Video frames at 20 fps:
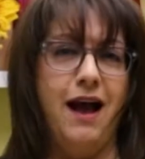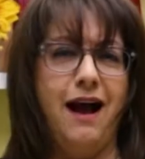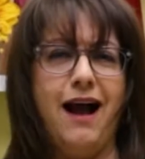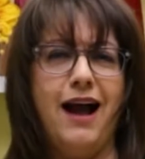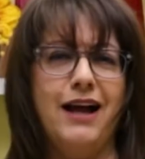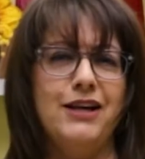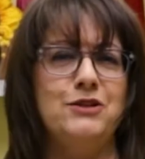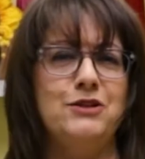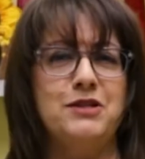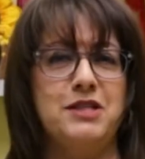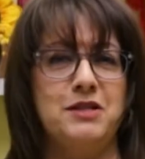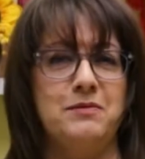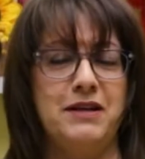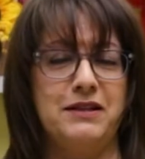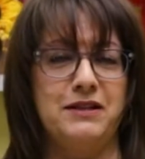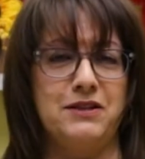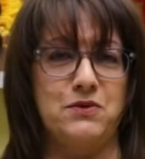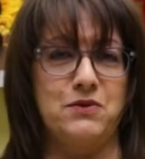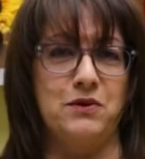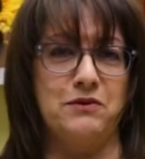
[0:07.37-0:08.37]
I used to
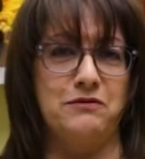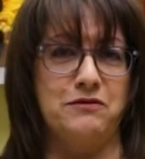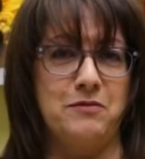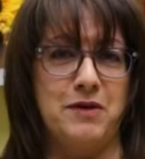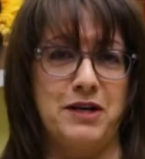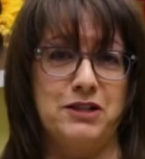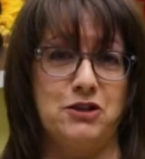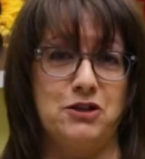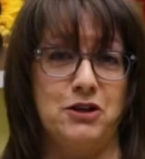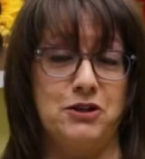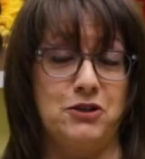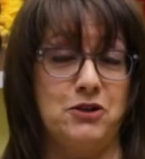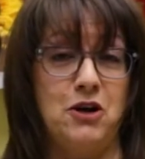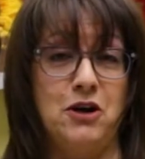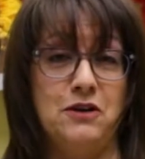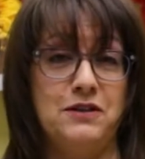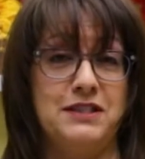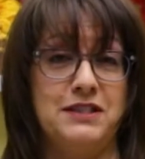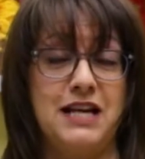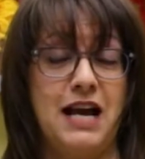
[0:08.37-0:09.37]
make this one for my daughter
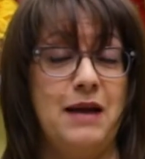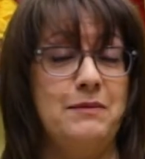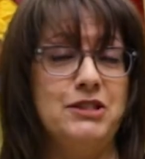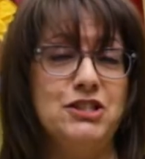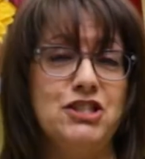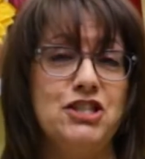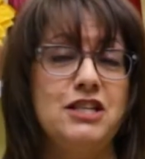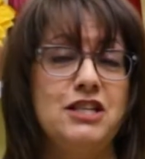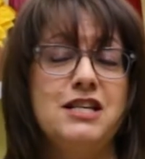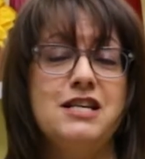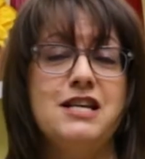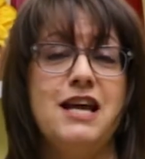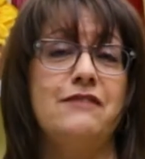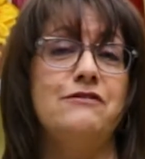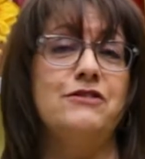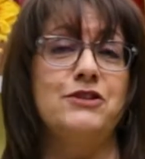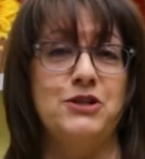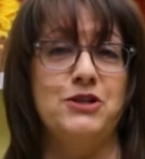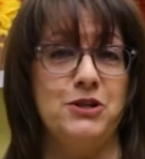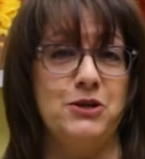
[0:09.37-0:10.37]
all the time and she
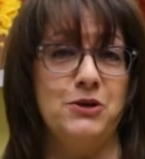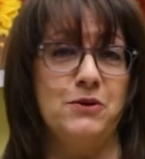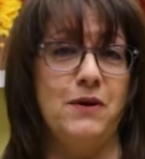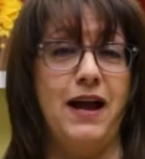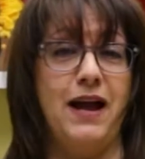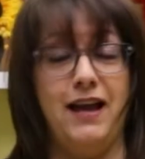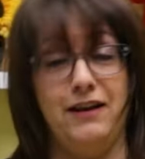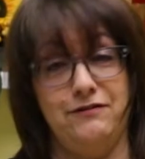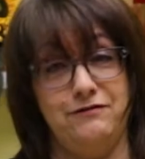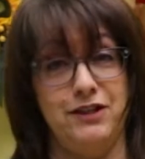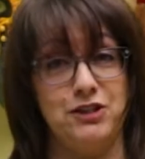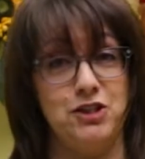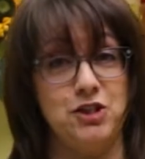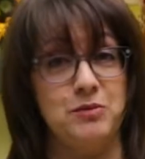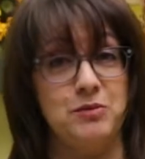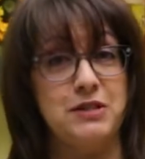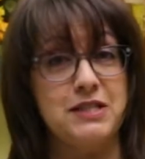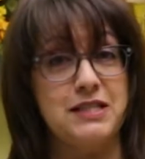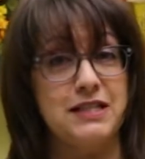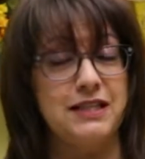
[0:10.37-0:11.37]
never knew I had
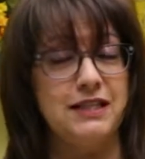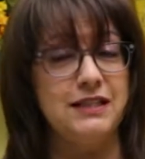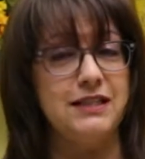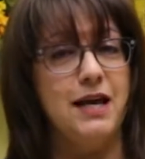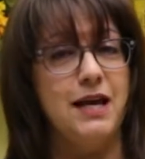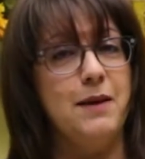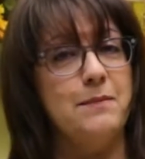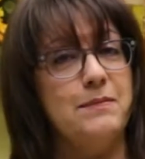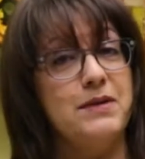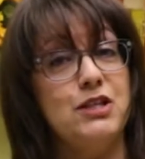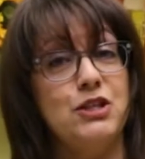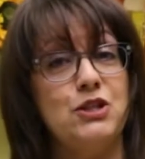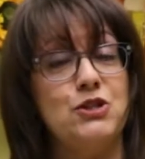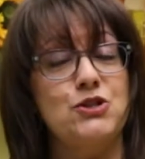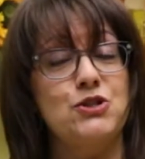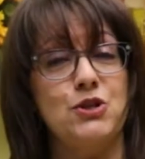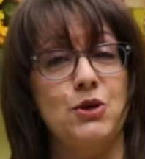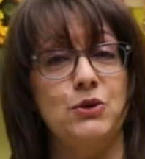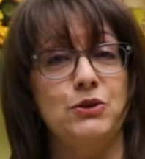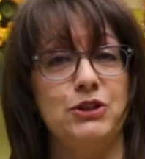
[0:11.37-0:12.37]
vegetables in it, but it is
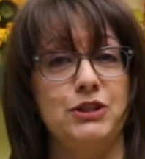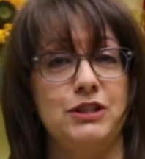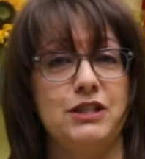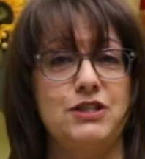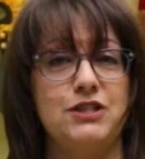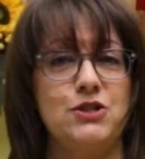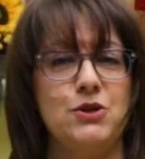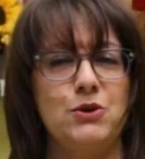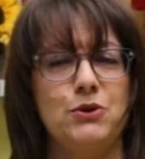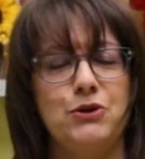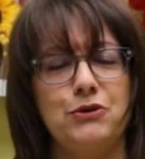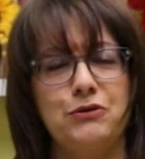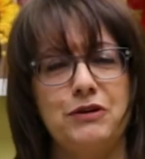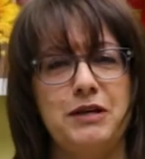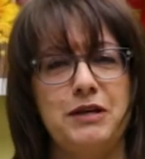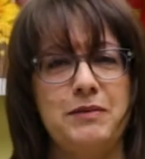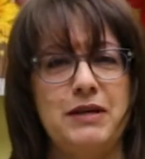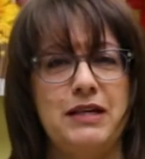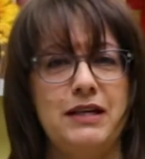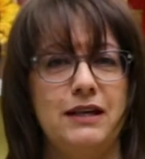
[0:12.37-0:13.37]
so good. It's so
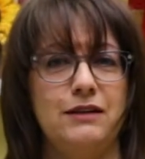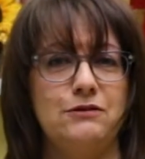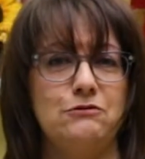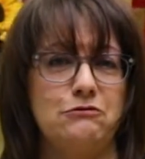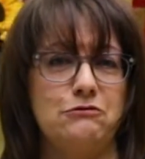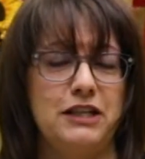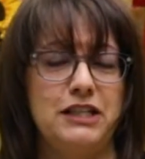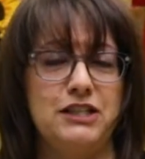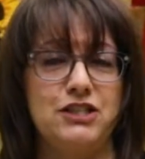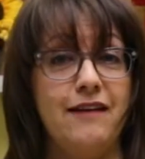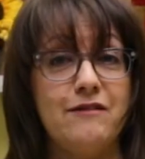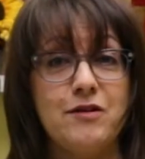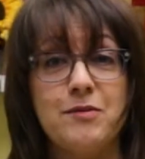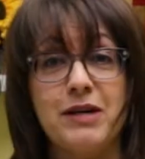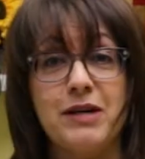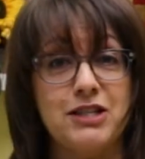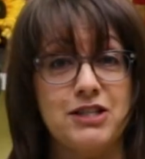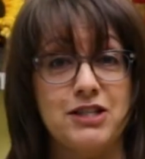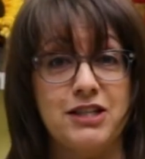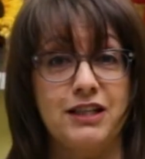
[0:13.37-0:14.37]
creamy and rich.
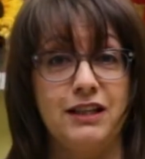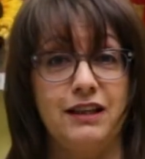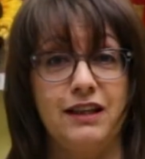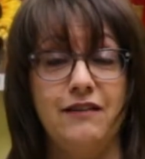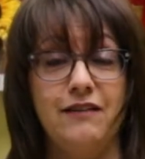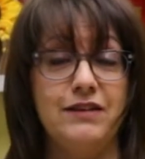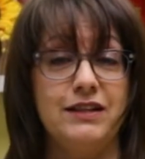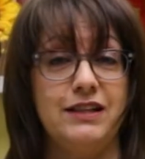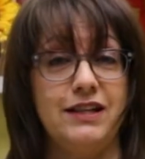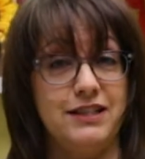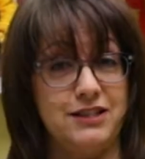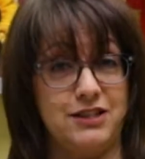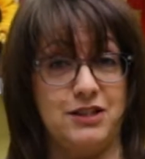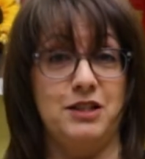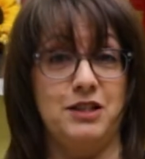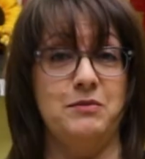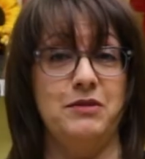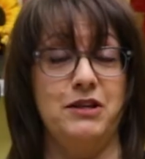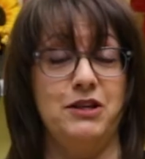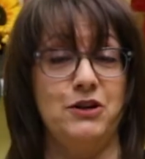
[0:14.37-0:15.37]
Everybody's gonna love it. It's
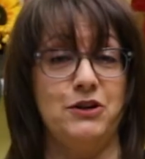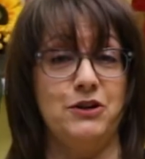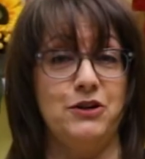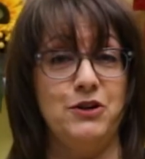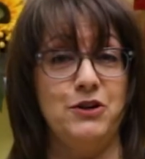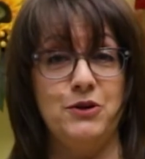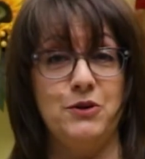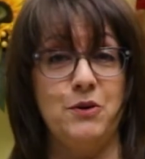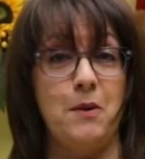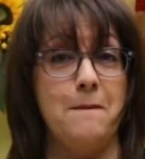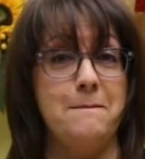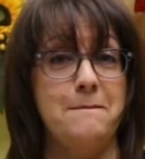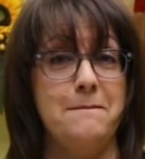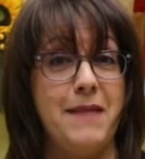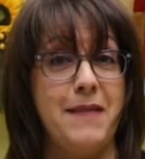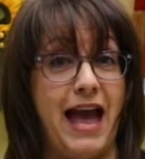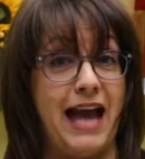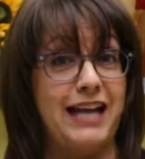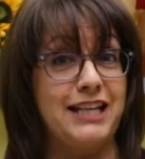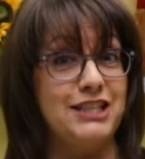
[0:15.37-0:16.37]
gonna be your new
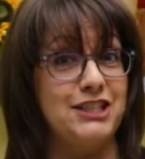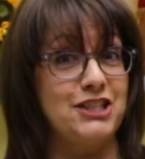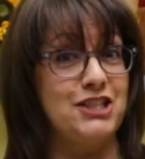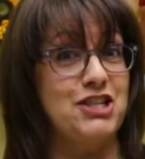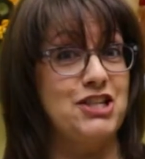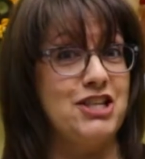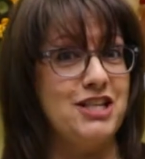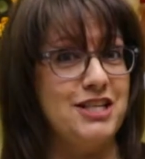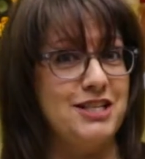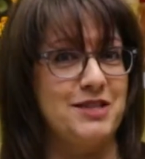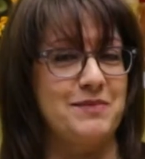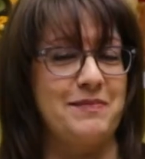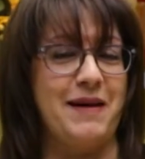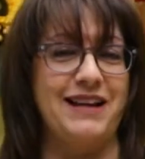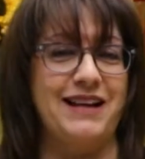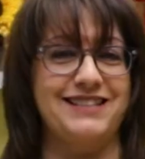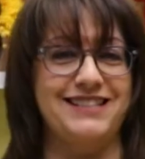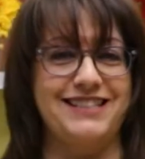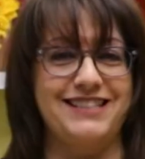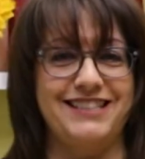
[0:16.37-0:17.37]
mac and cheese
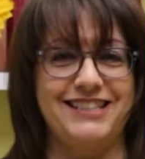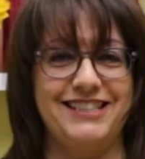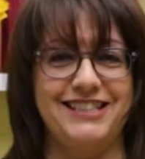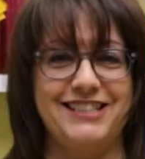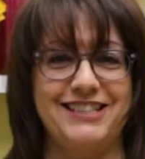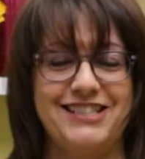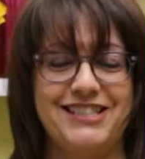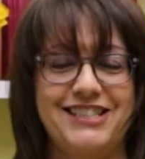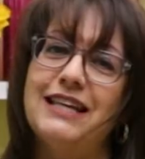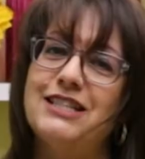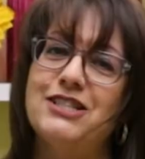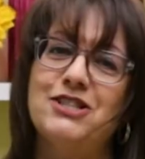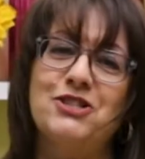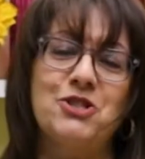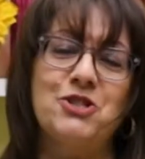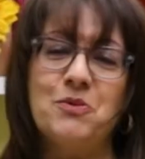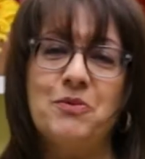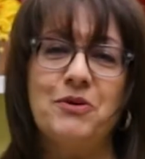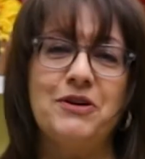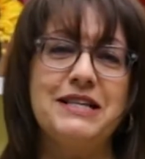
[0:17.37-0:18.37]
pasta dish. It is
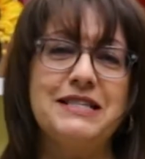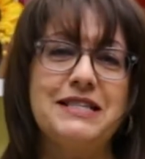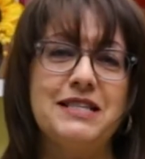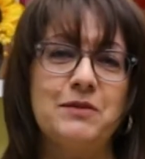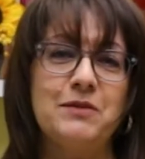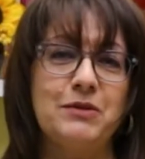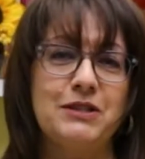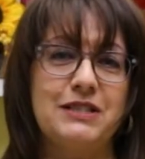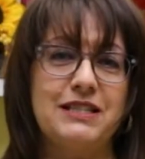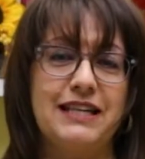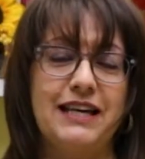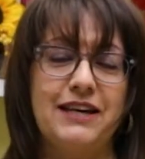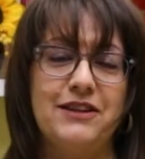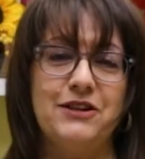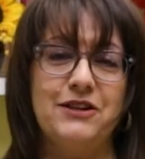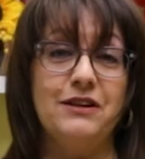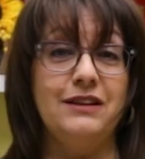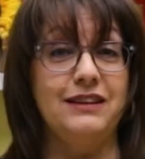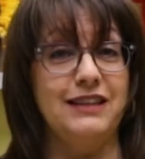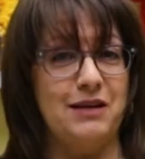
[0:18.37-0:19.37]
super easy to put
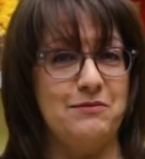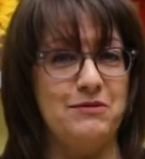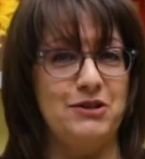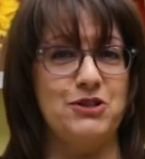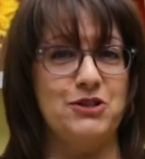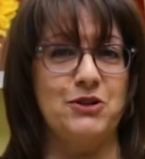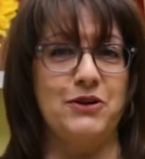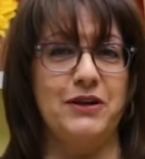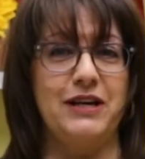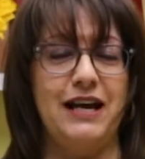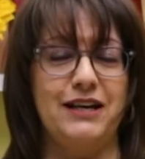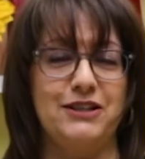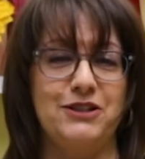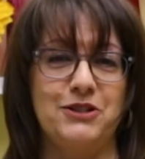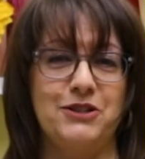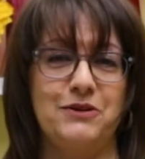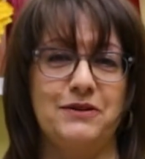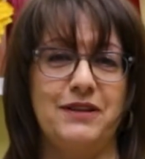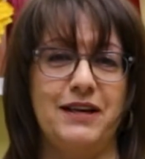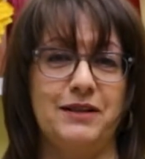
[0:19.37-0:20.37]
together. Let me show you how to
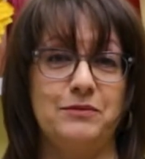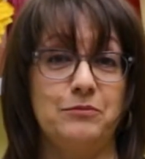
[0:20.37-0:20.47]
do that.